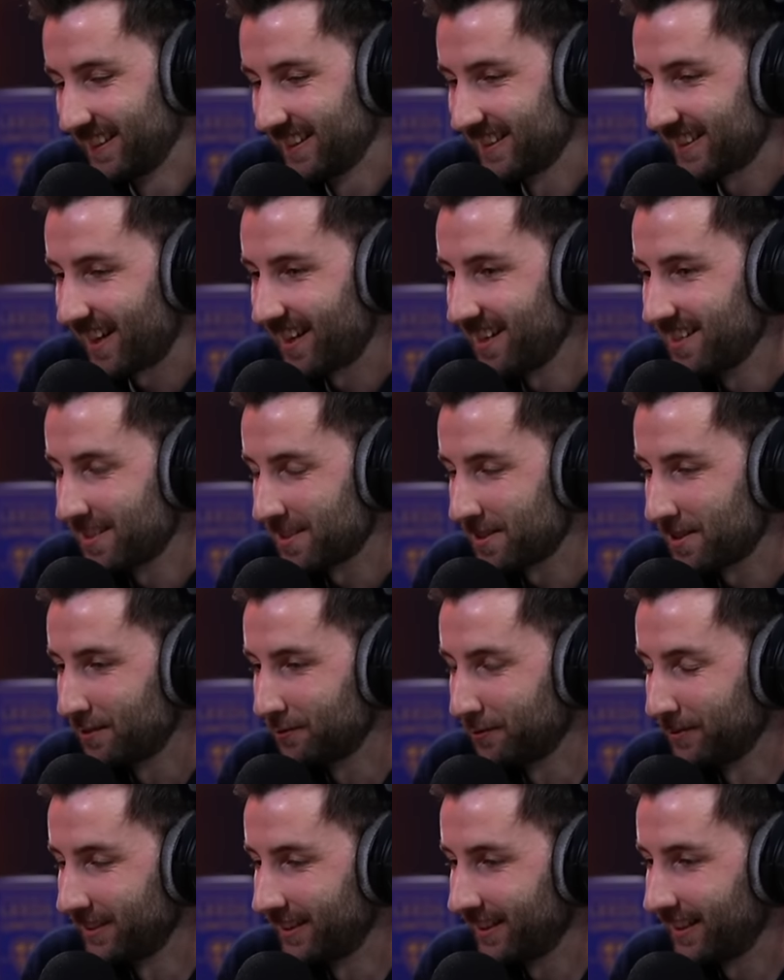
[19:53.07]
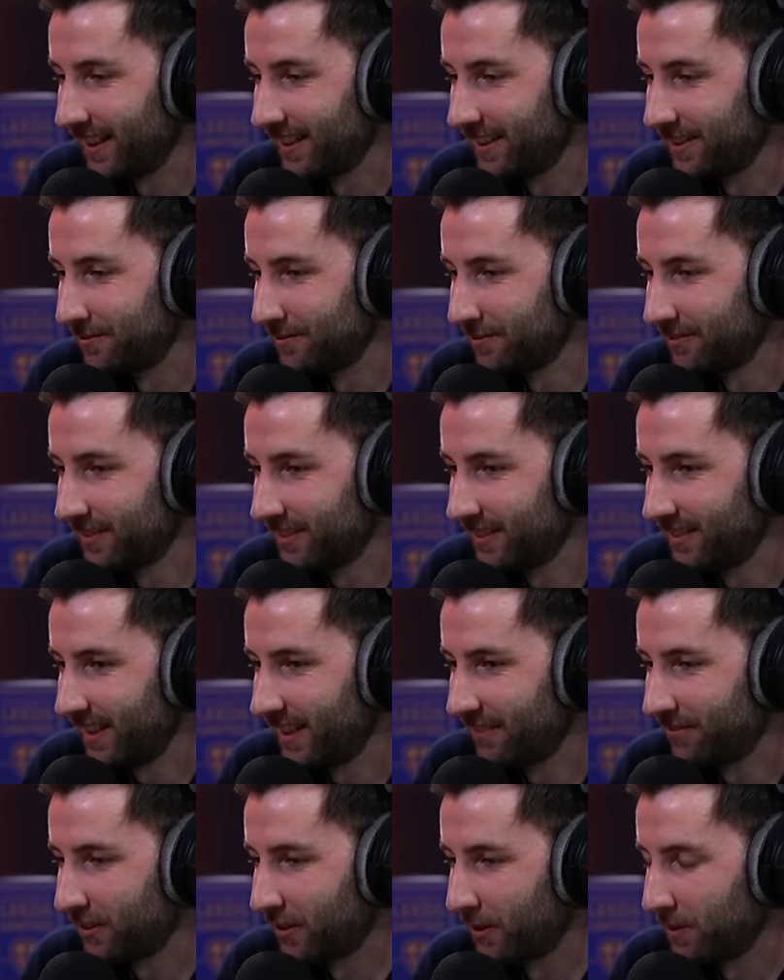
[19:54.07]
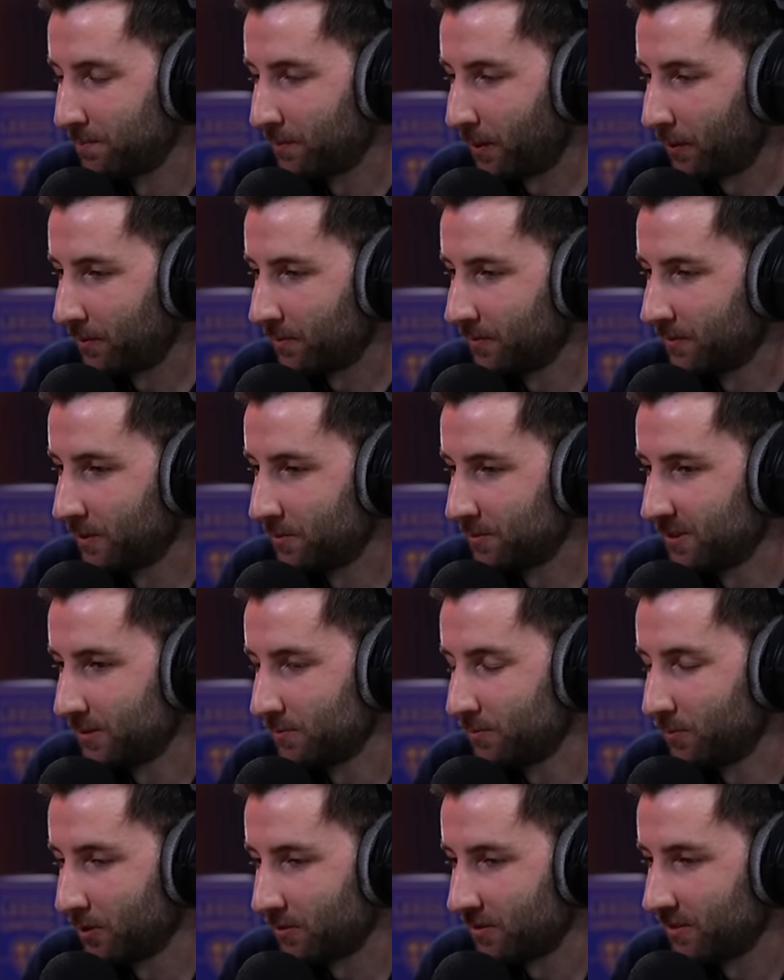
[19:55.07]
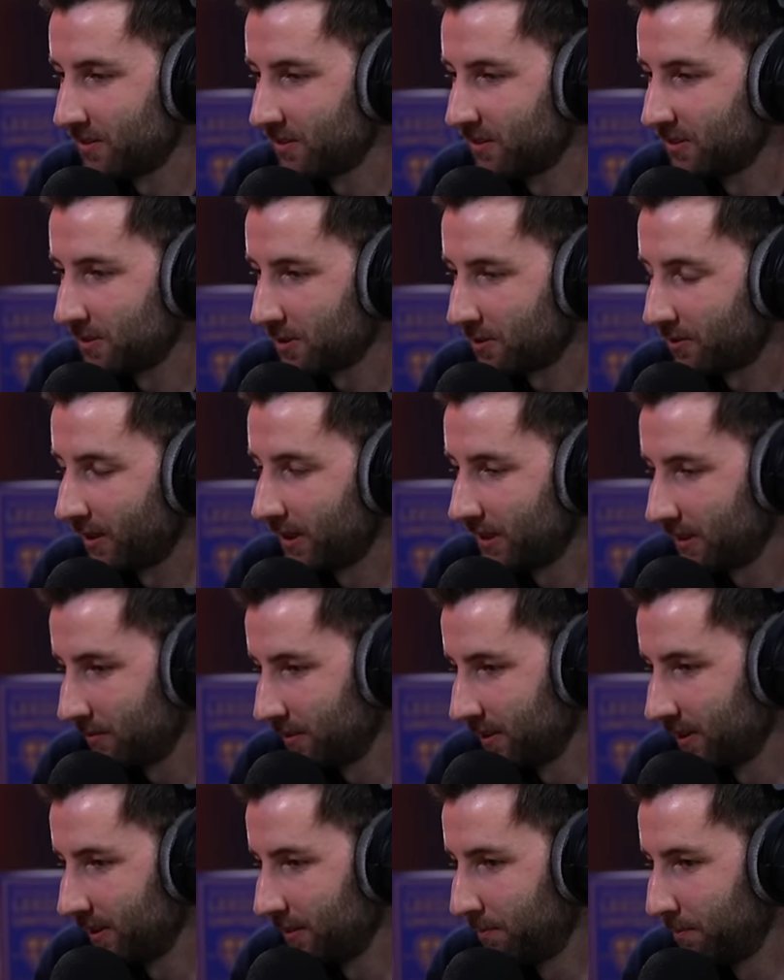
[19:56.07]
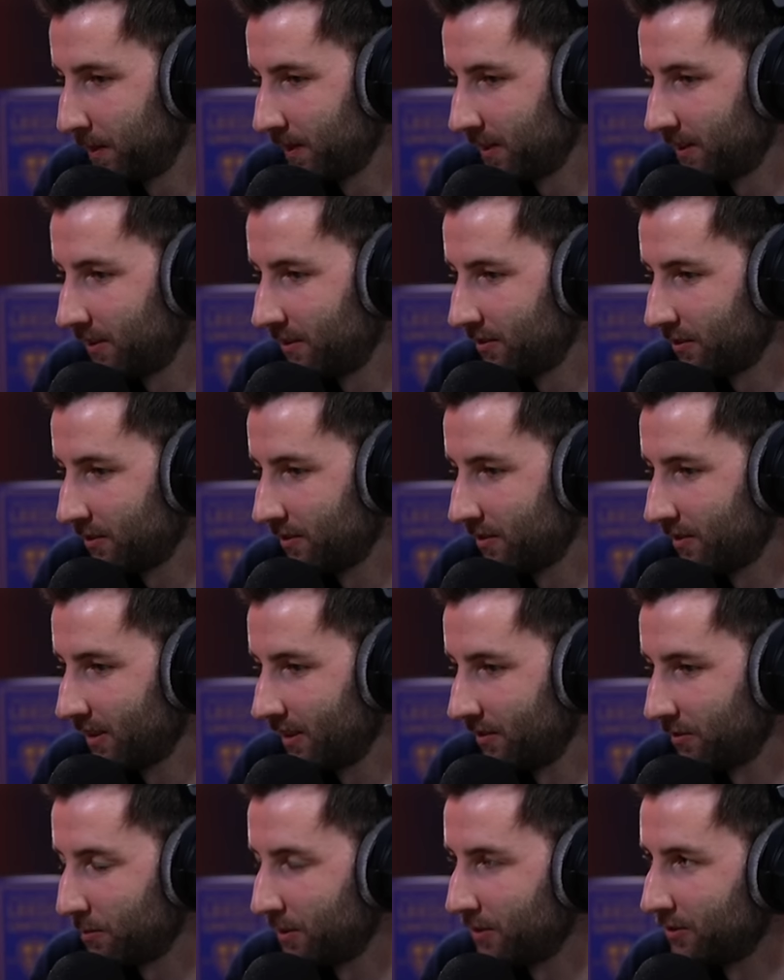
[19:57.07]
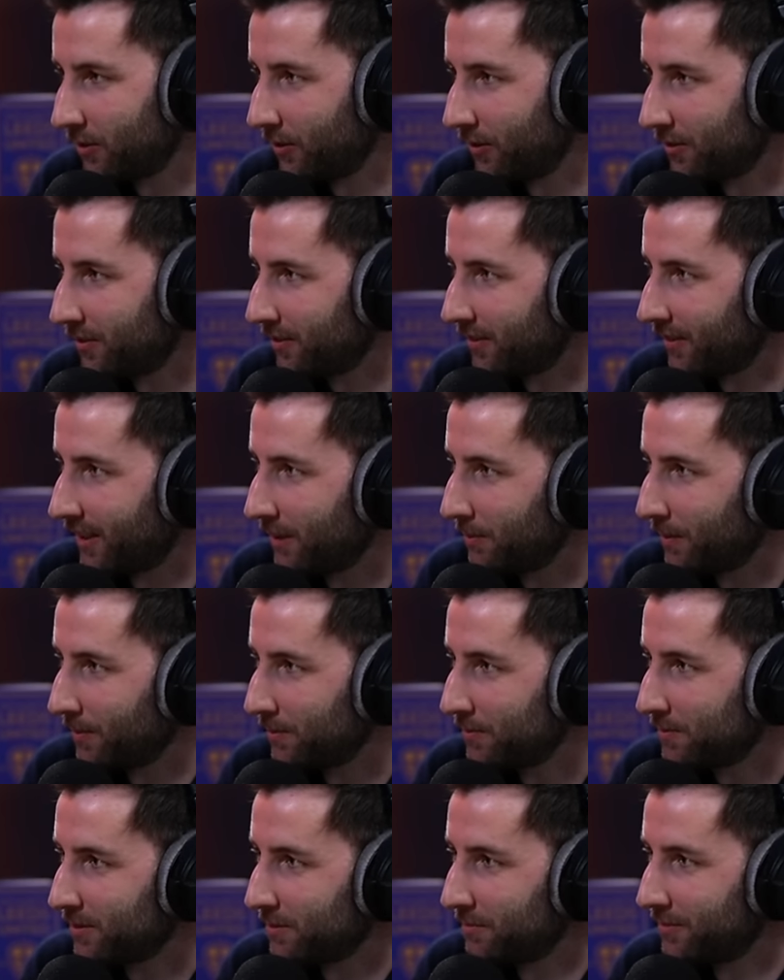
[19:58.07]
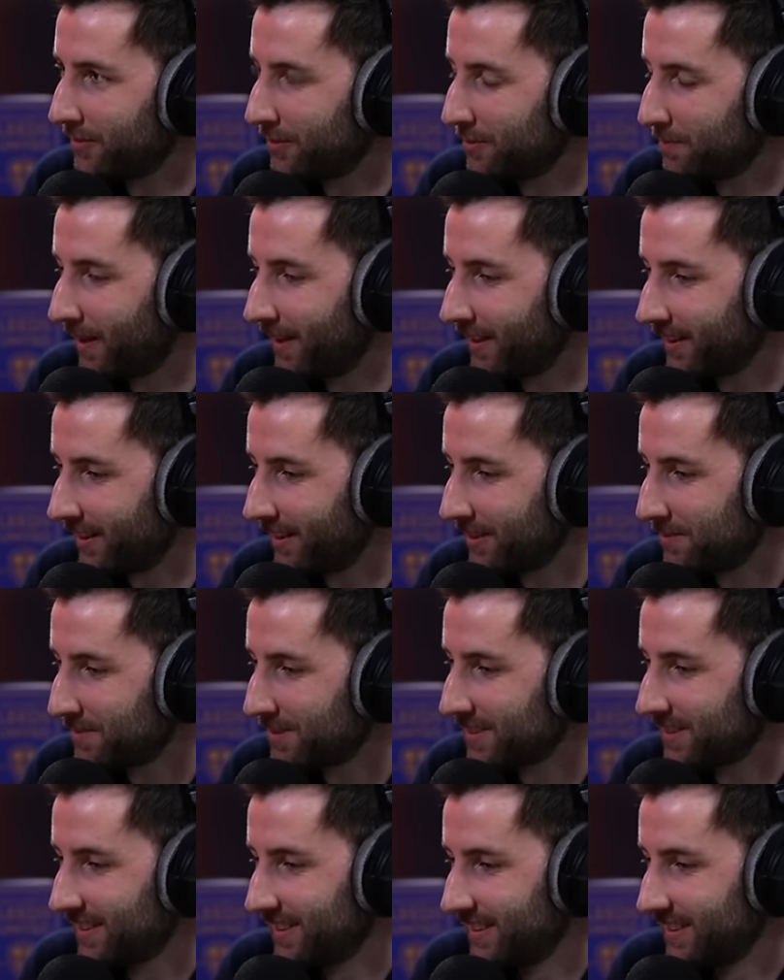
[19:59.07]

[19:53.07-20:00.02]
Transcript: Saiz is another one that kind of even though he probably wasn't as good as Gradel, really, but he just gives me joy to think about some of his better games.